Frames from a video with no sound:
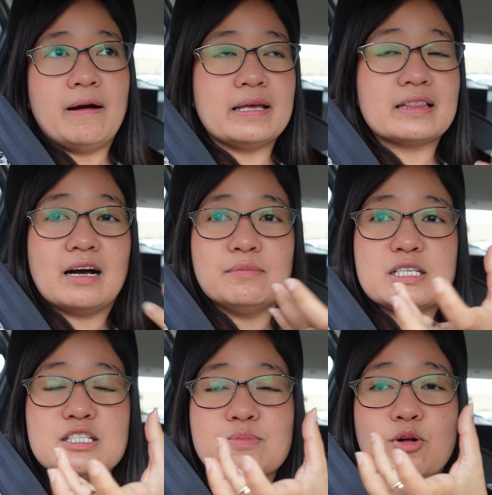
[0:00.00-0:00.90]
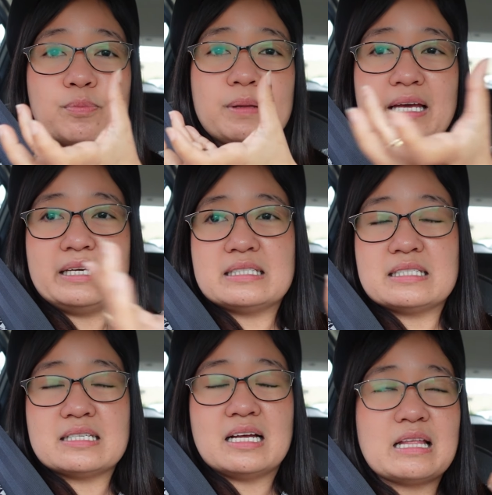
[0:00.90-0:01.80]
It comes in small
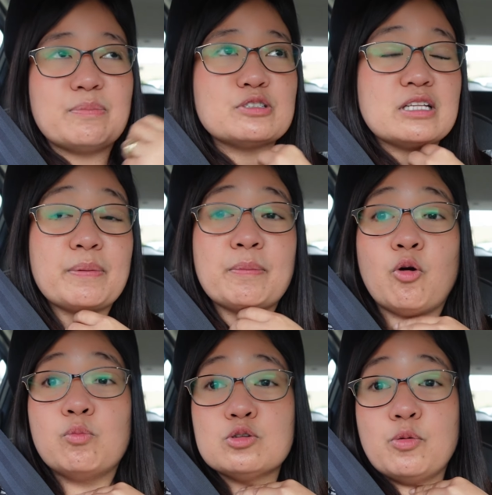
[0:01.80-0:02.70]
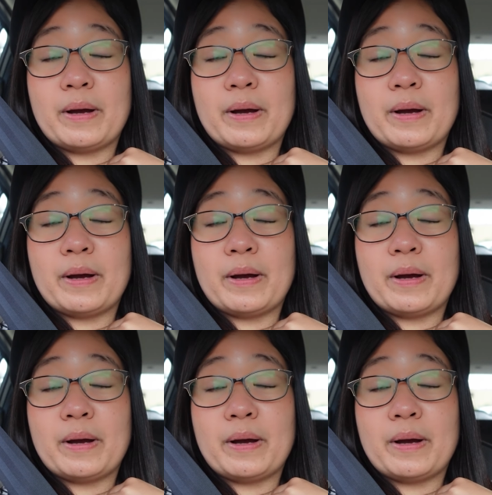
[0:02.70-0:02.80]
plates, tapos dapat maubos mo.